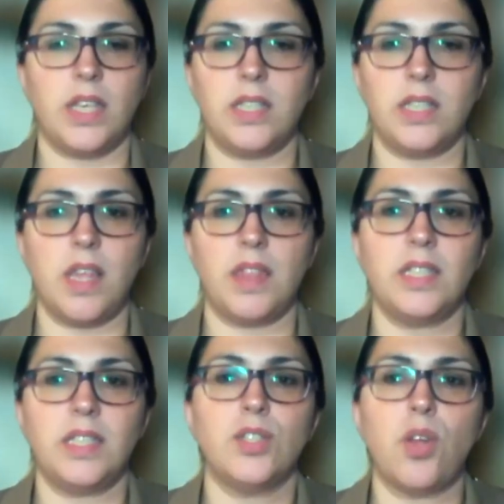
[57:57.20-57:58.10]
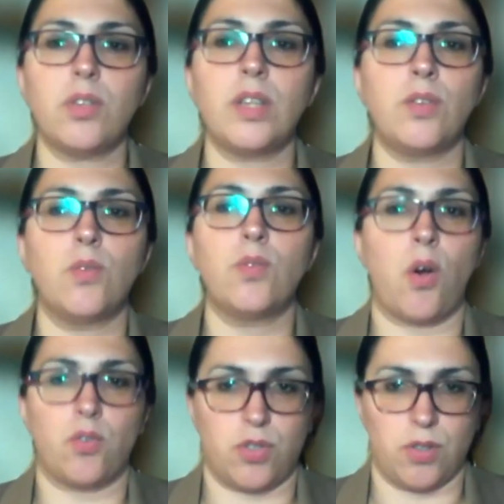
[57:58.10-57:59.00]
this is this is not a new
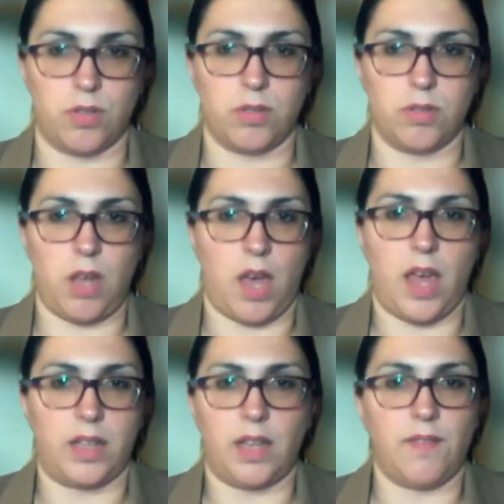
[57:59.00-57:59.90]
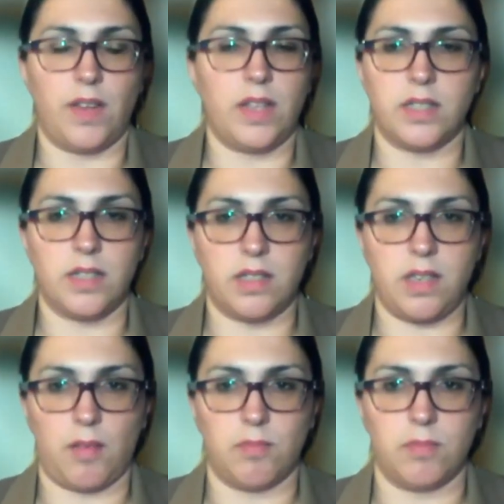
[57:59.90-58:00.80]
notion. The um, oh. TV does the
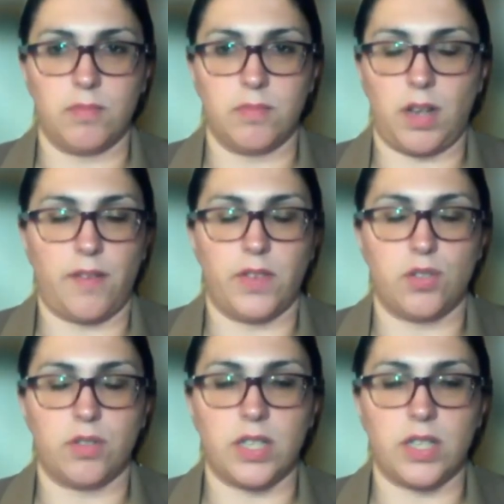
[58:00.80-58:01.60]
same. Television